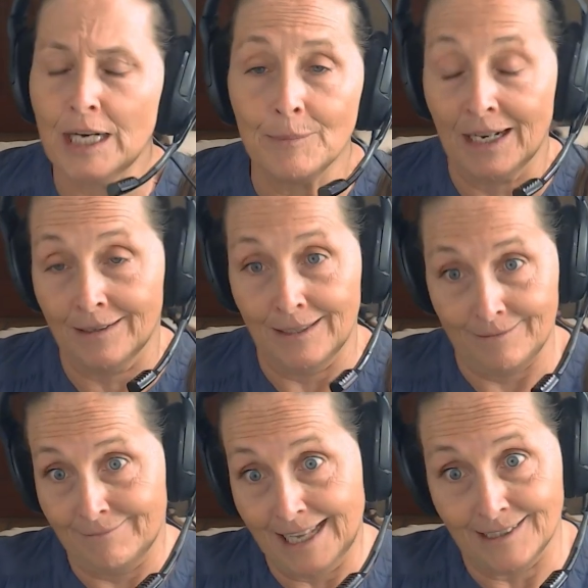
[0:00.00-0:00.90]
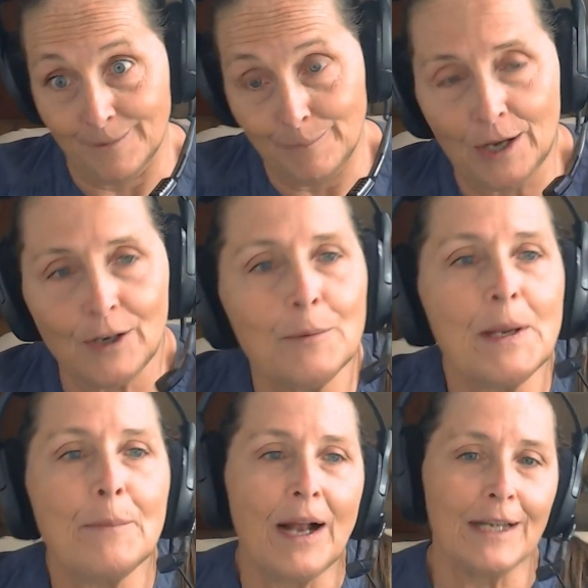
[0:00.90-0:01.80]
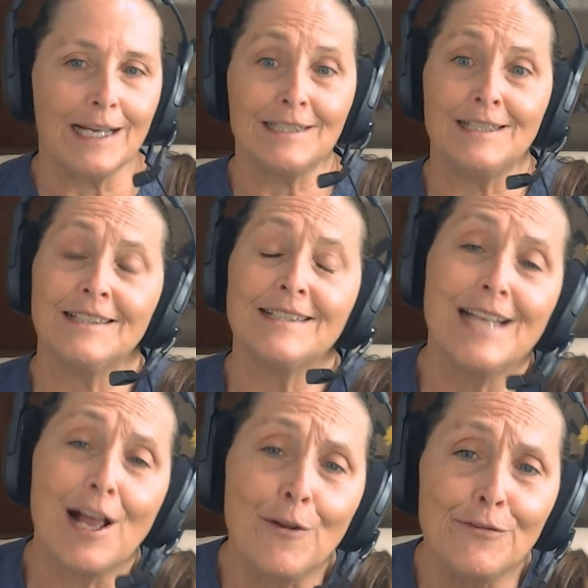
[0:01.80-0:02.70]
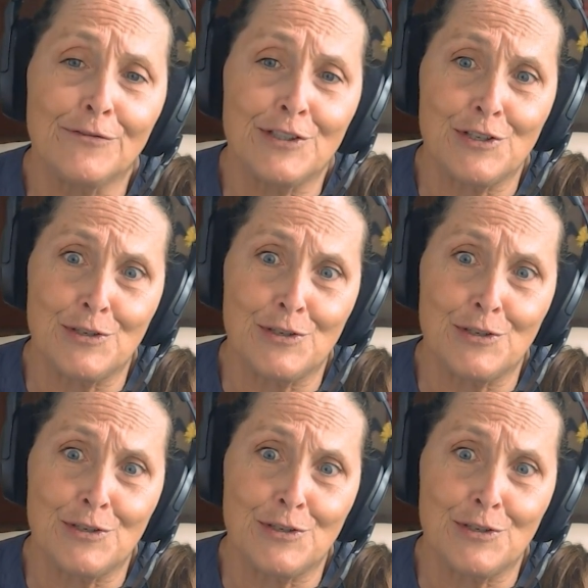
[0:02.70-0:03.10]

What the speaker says: Could be a podcast in itself,